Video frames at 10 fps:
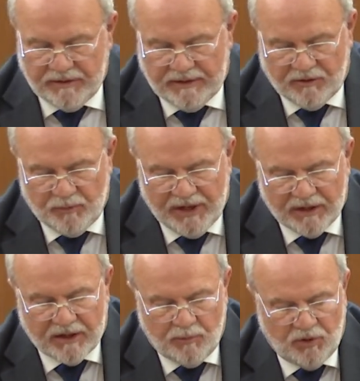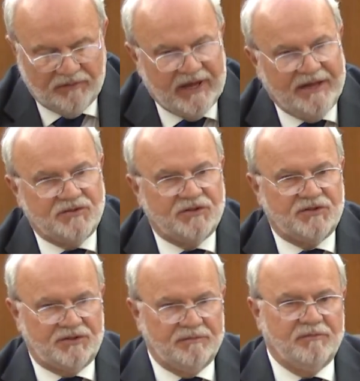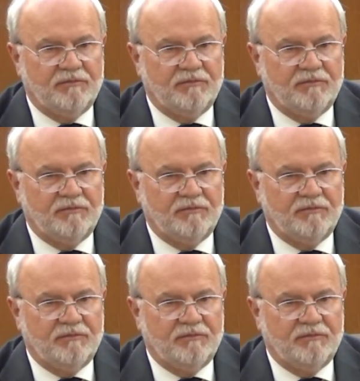there have been a couple of cases,